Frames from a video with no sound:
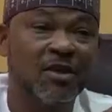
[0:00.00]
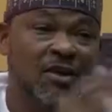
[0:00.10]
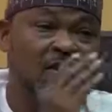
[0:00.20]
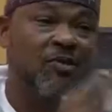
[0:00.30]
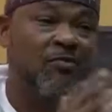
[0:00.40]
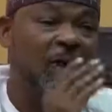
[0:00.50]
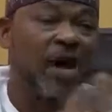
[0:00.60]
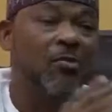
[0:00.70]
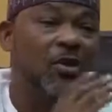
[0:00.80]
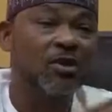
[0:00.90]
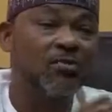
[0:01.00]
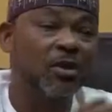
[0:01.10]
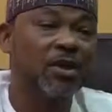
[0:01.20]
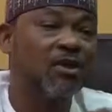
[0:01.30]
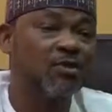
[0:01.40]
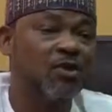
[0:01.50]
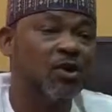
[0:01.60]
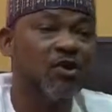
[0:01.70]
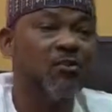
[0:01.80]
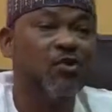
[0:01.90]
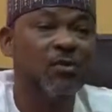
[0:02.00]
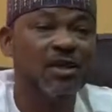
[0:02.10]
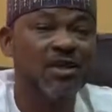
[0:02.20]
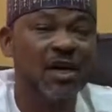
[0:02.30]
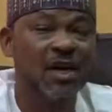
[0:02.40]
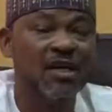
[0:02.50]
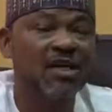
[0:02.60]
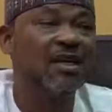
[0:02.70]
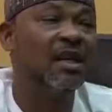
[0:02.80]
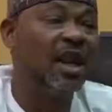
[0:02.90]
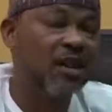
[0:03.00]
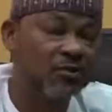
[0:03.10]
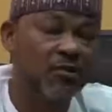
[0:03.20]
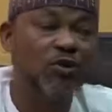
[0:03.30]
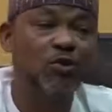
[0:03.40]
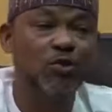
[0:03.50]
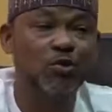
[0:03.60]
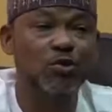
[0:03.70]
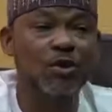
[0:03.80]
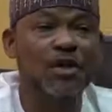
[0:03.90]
is of paramount importance to the Honorable Minister. The lives of the youth,